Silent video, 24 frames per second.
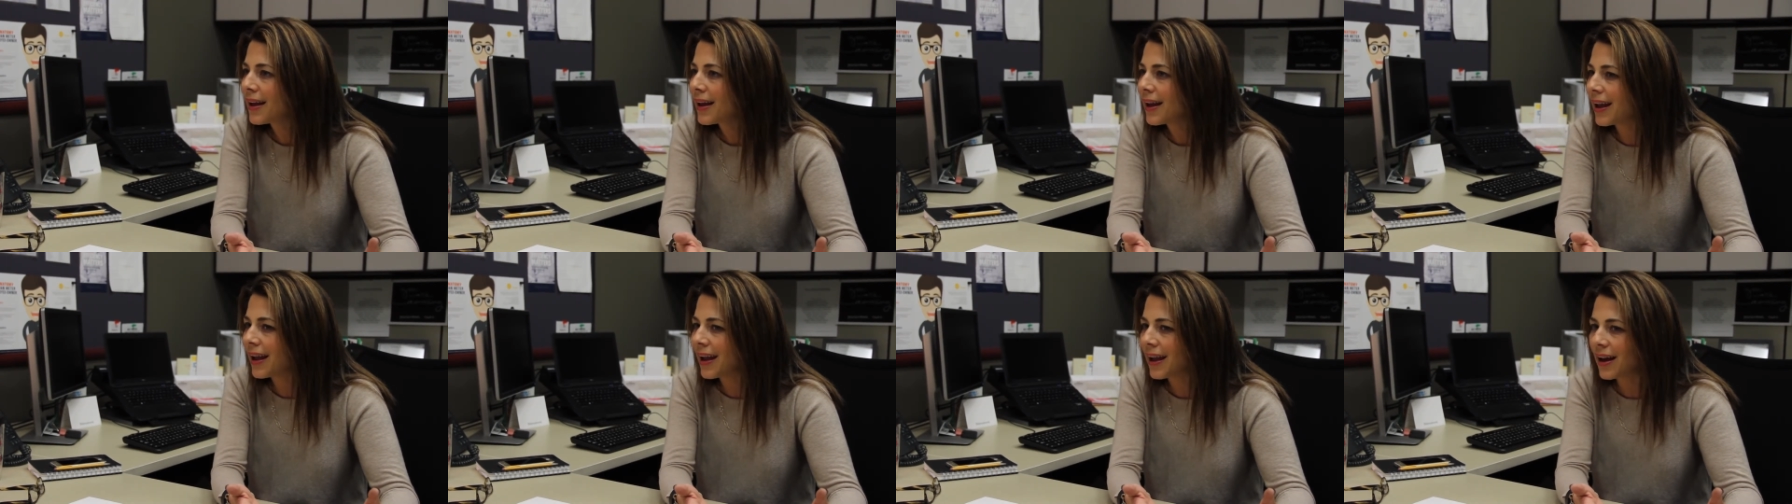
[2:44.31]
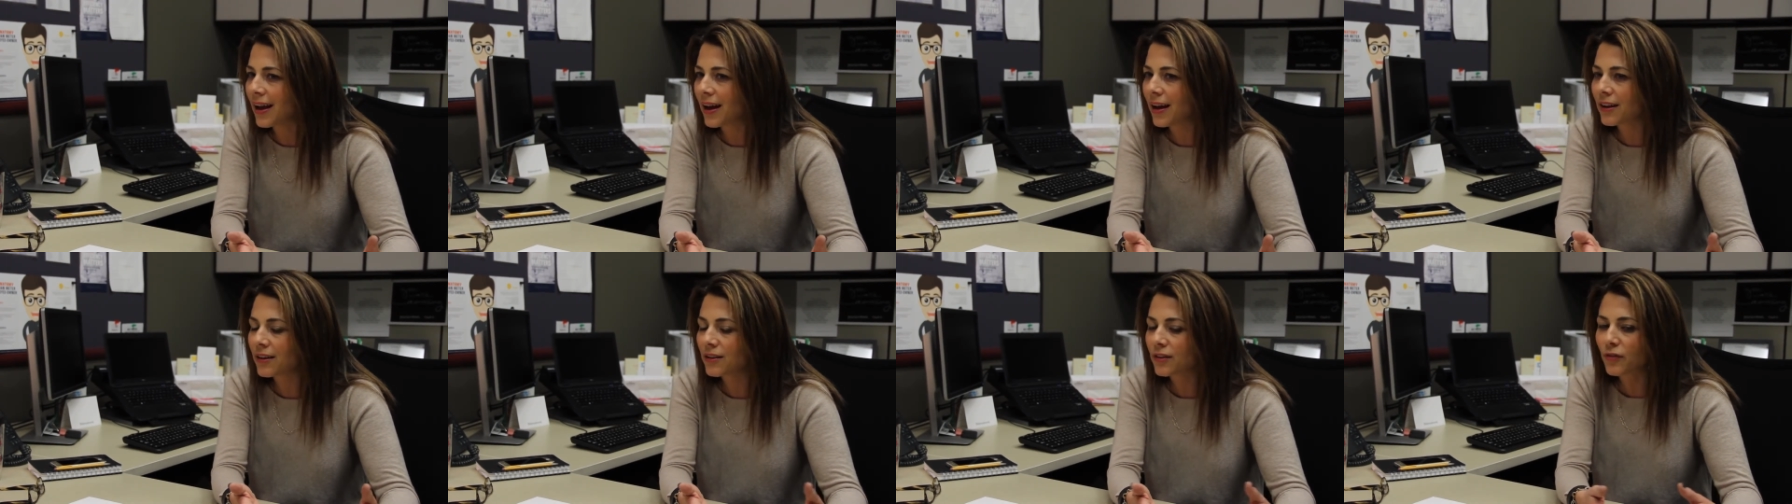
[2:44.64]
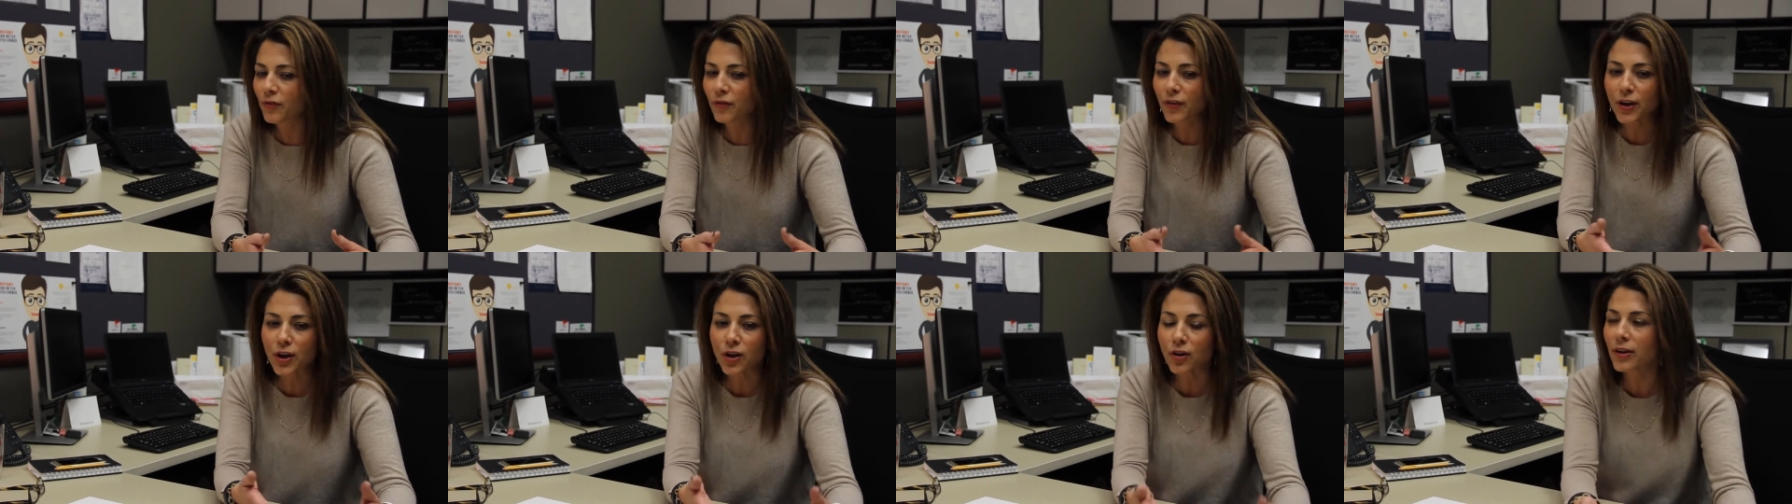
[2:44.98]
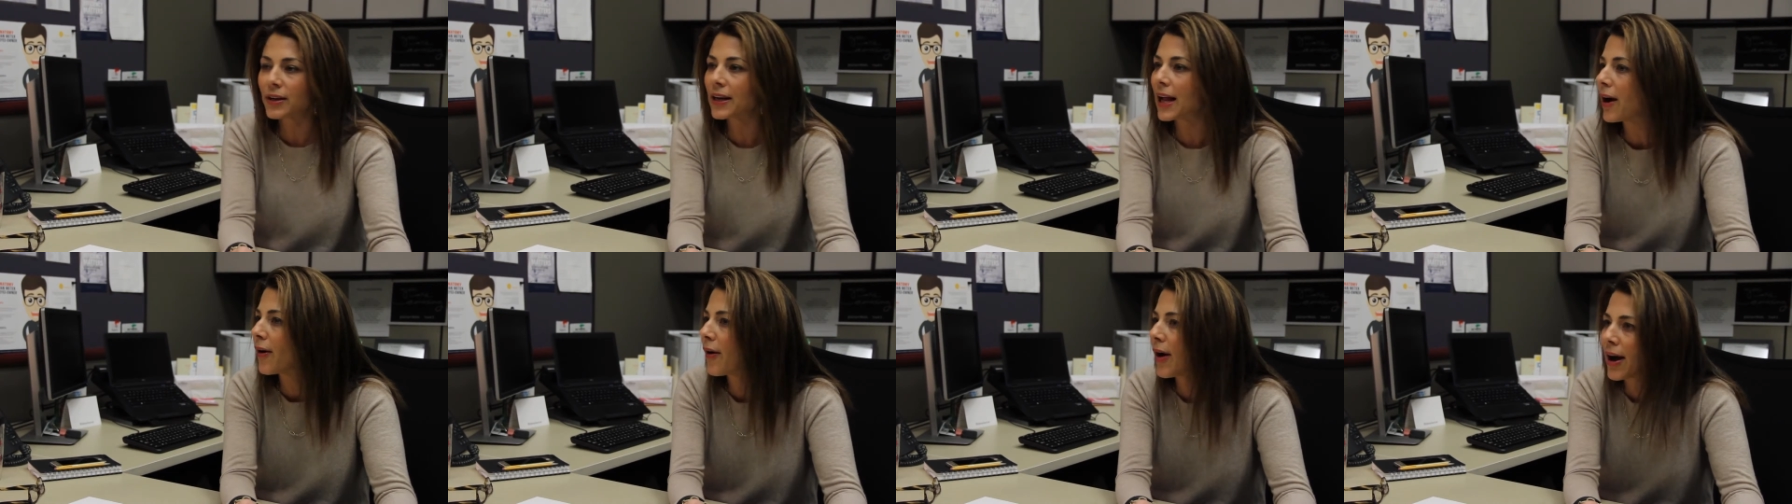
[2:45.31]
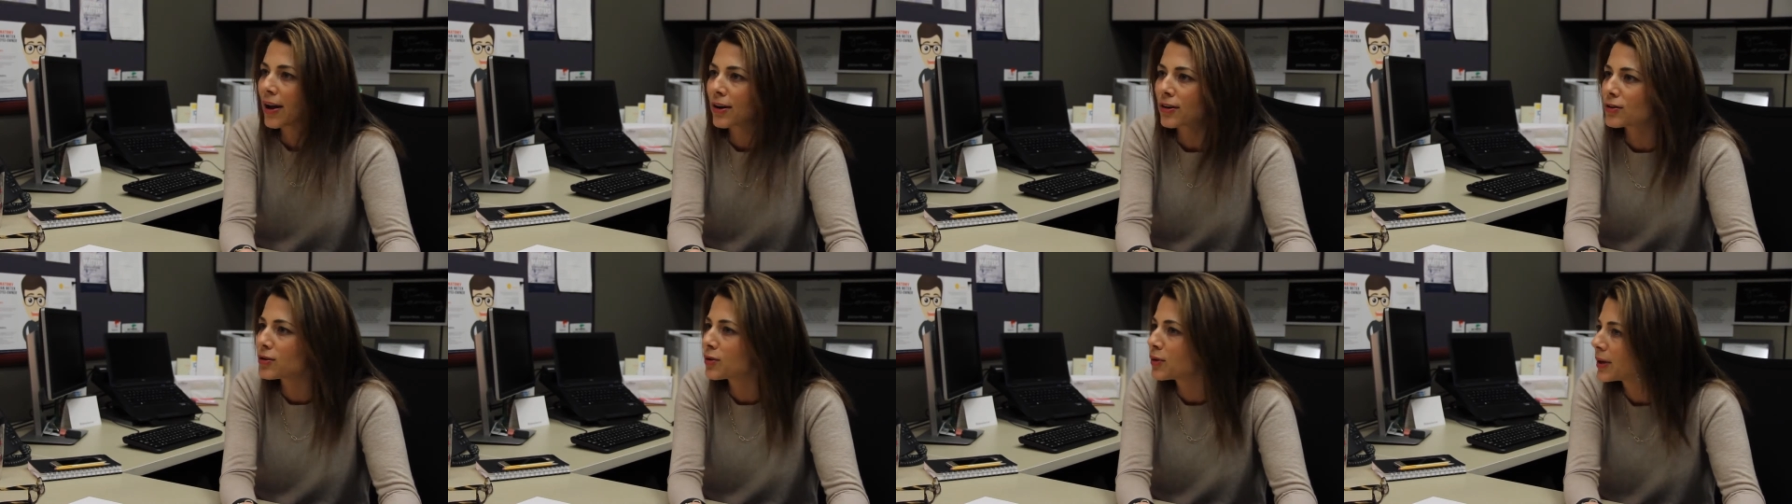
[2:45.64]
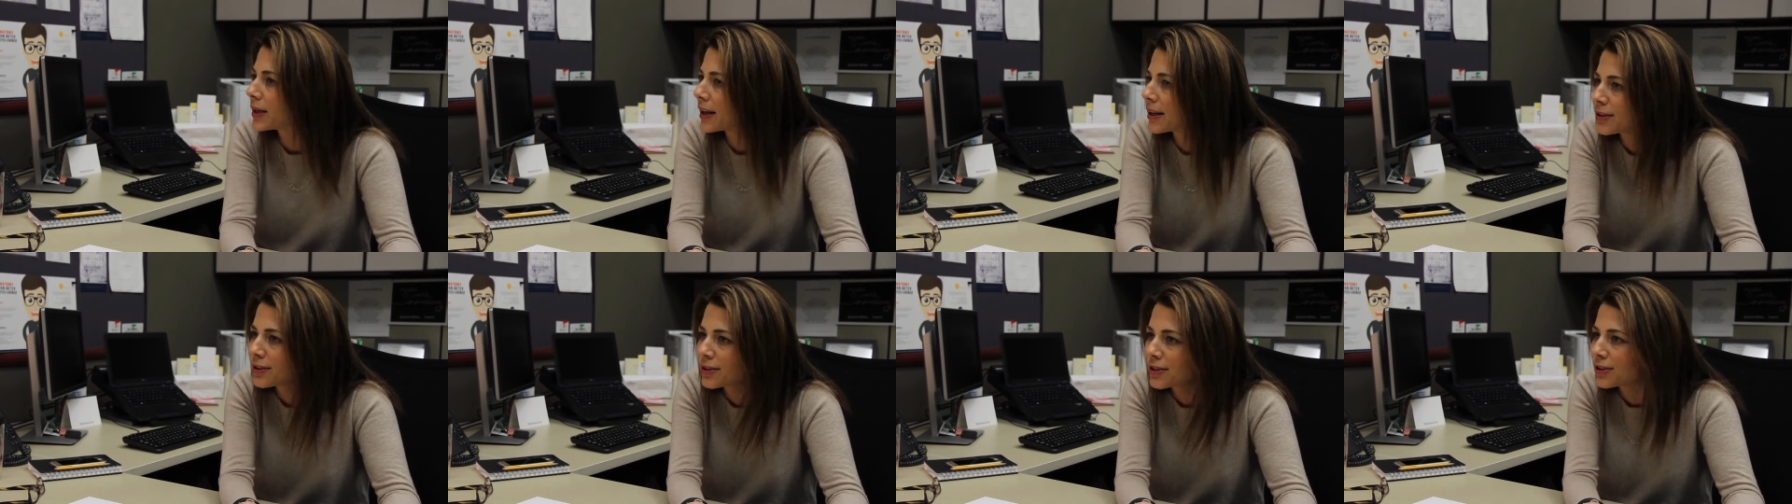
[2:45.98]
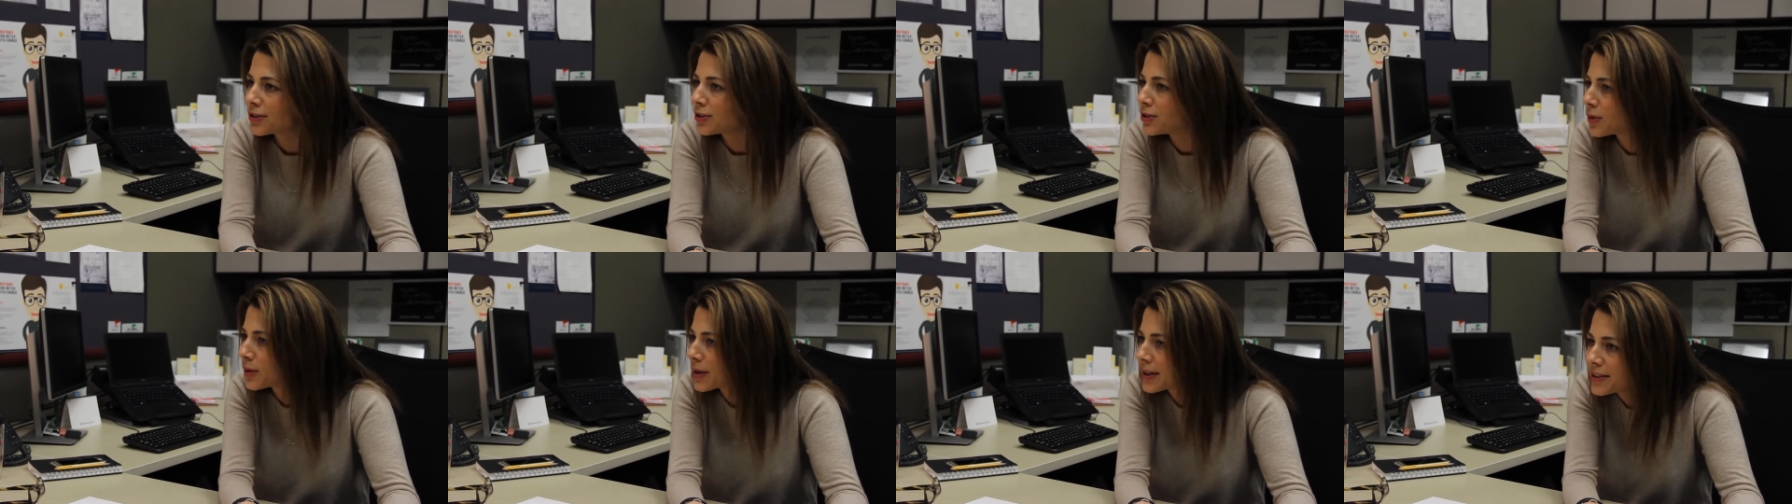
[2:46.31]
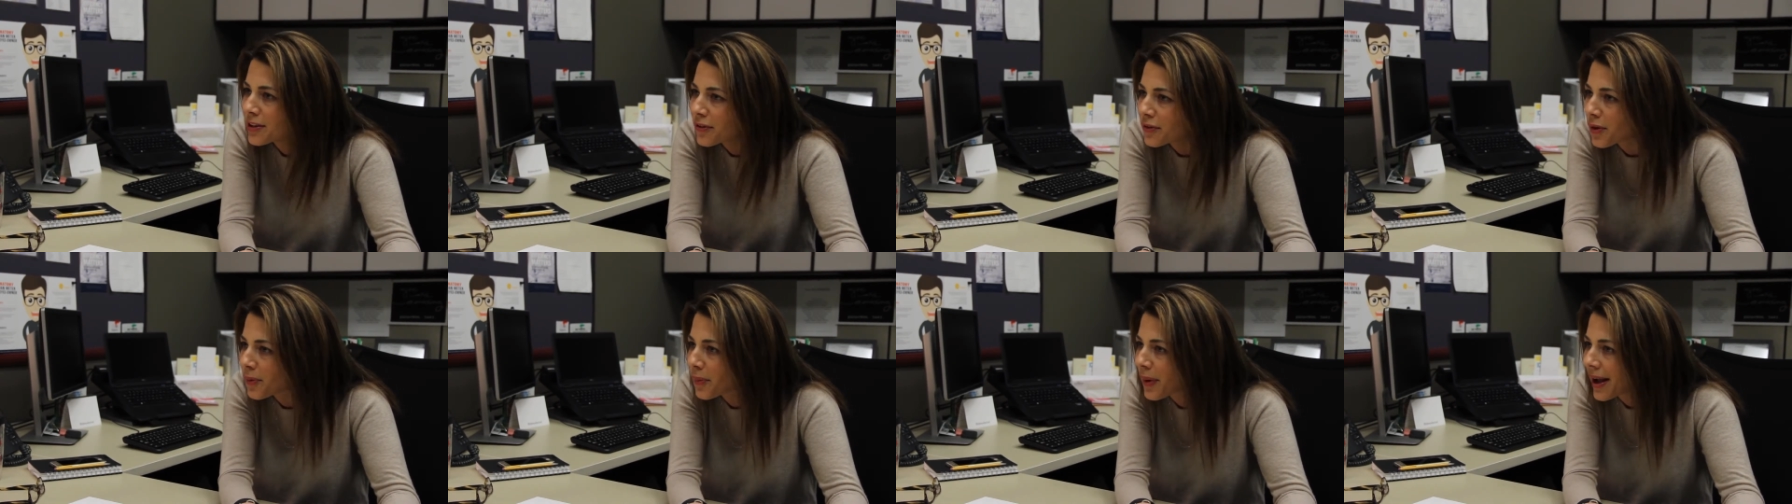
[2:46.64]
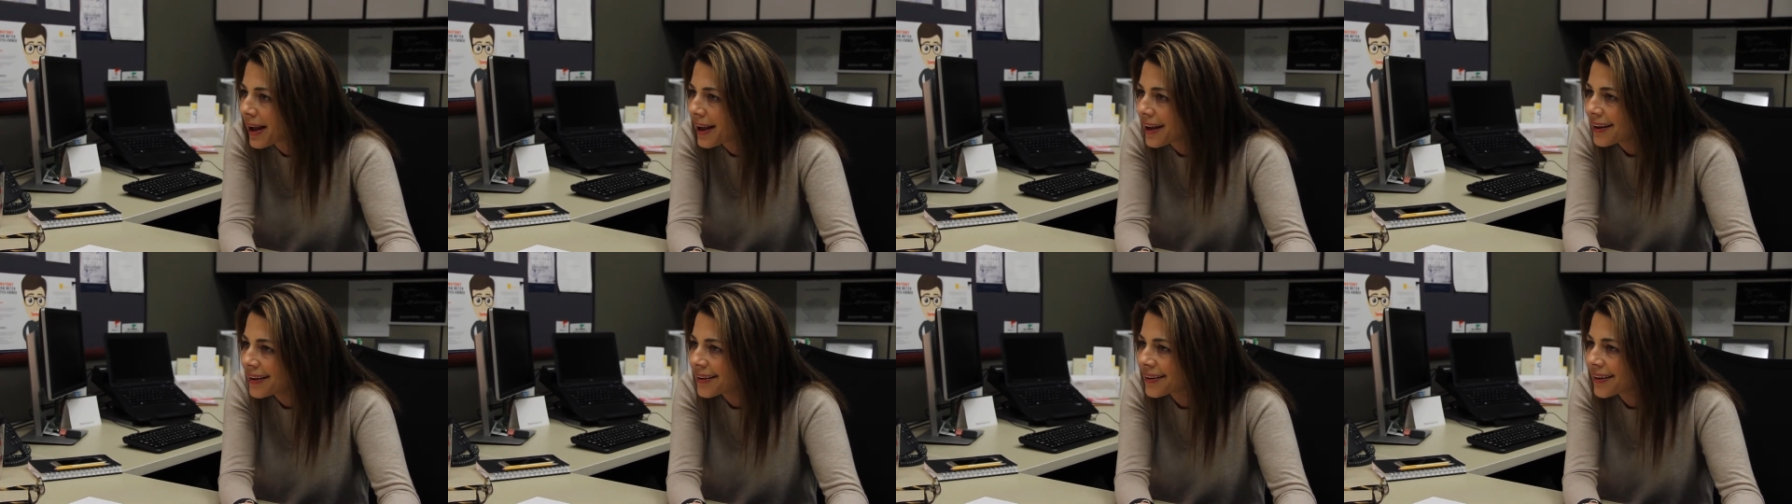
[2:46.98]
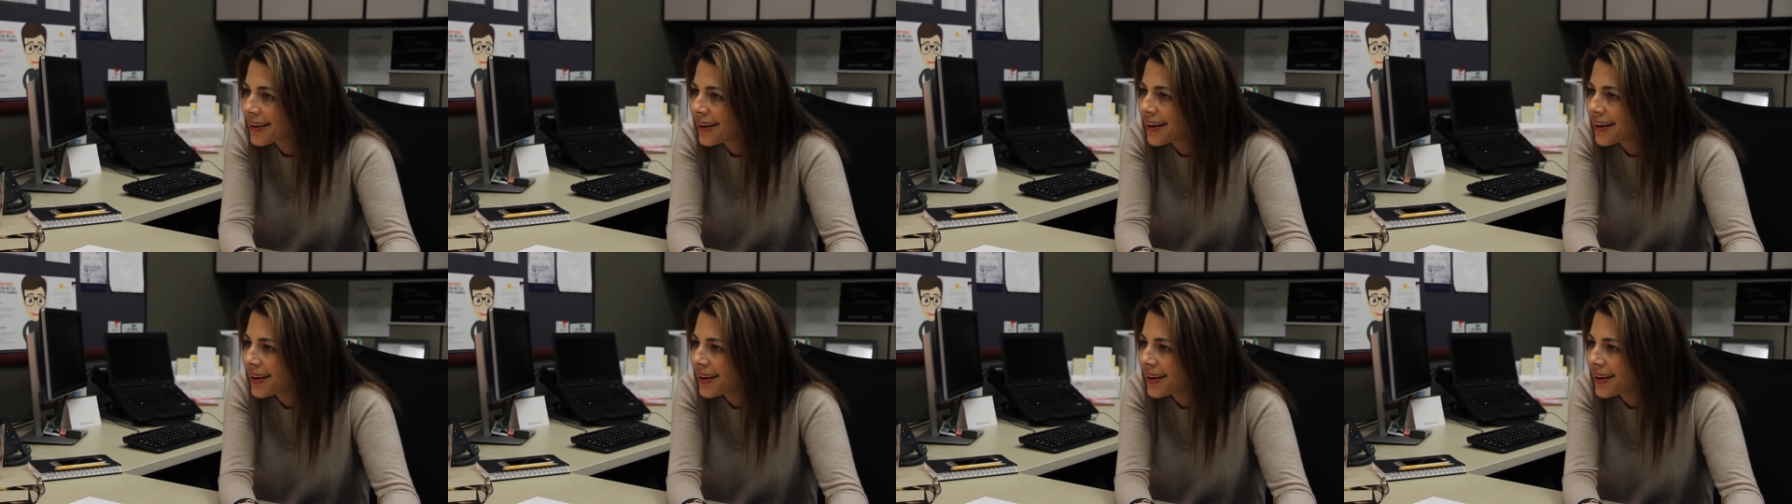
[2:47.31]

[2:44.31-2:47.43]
and figuring out how to do it a different way.